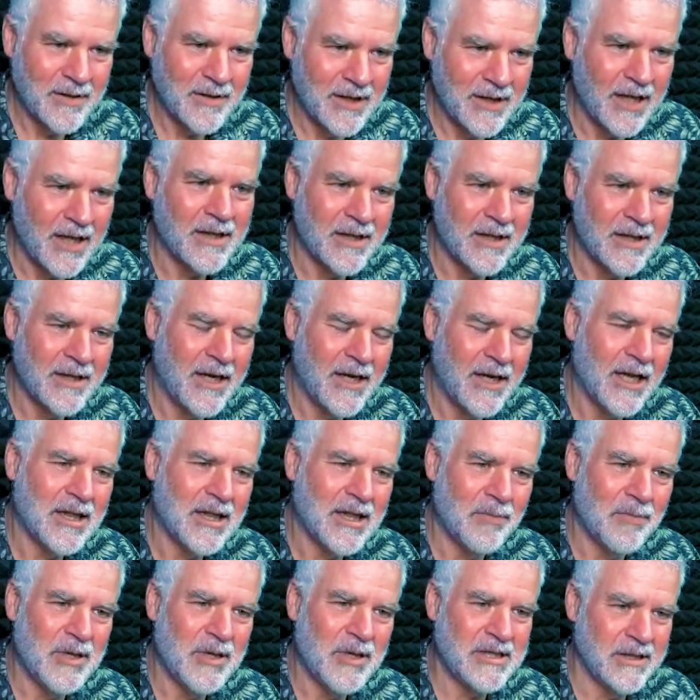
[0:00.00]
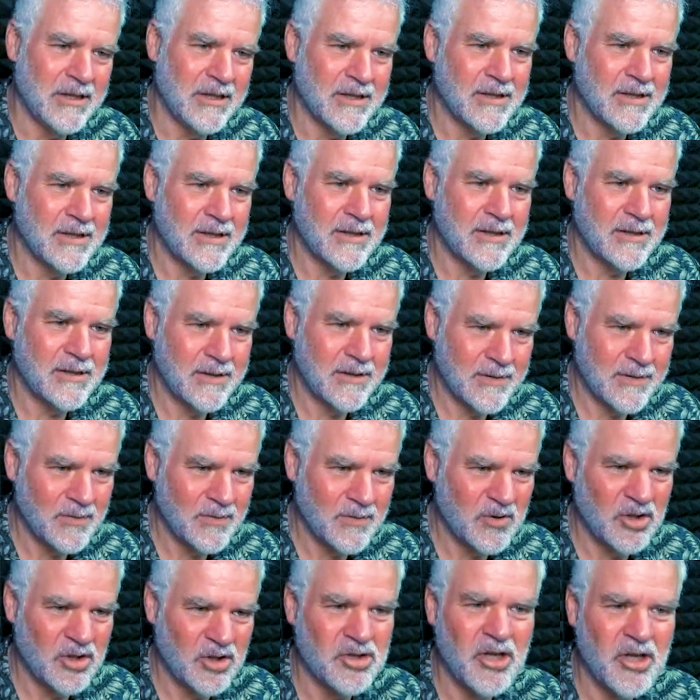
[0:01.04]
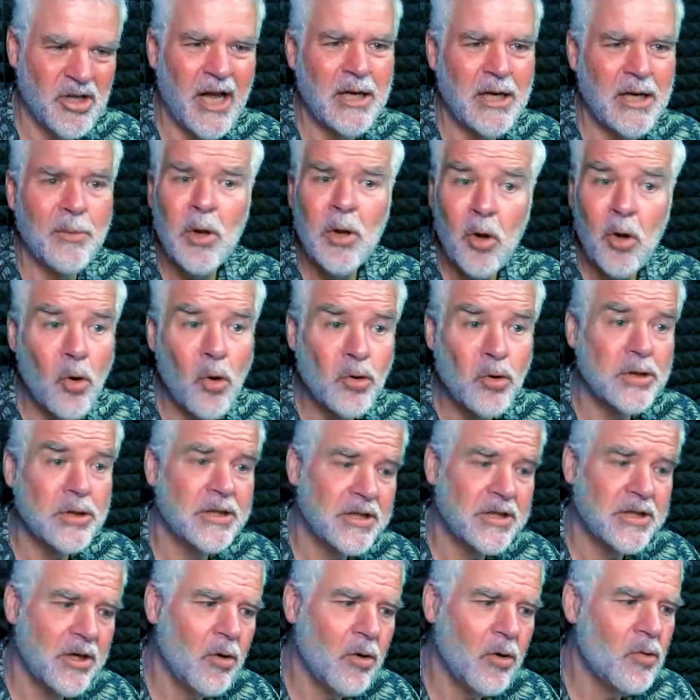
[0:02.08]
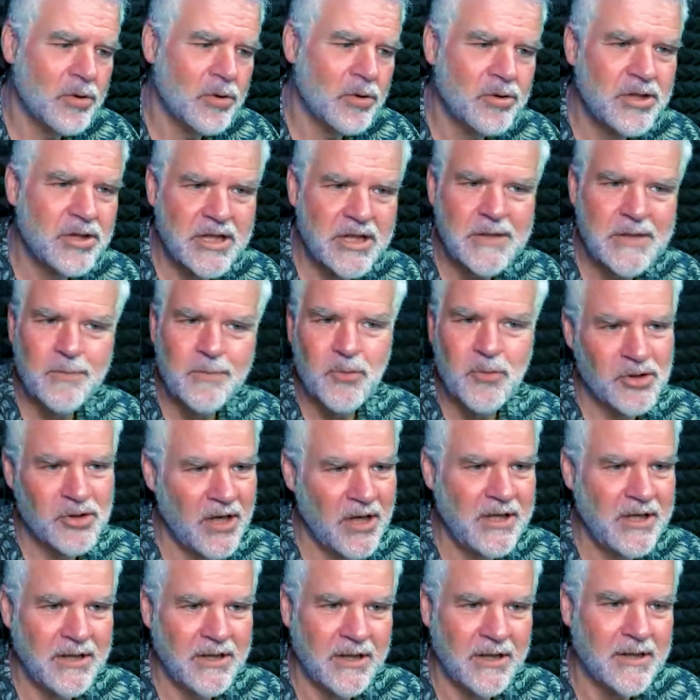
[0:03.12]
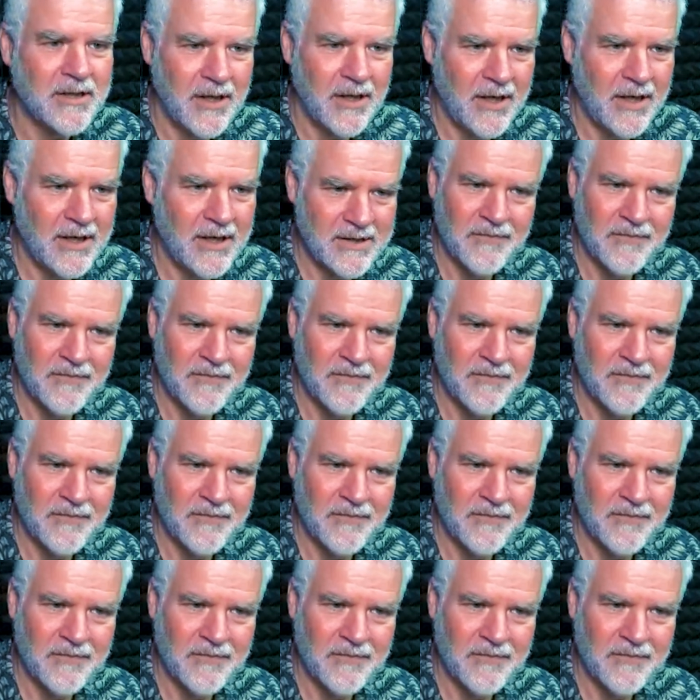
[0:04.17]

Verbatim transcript: get get the business sustainable or to or to just present it yeah.